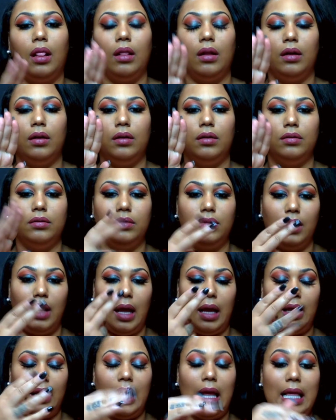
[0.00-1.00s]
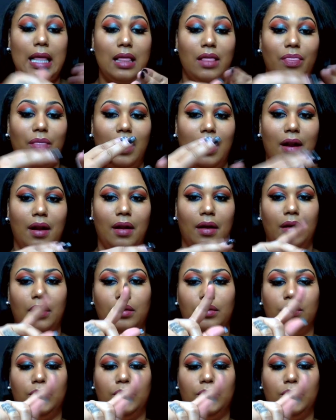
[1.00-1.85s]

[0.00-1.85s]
dry because it's such a pretty color.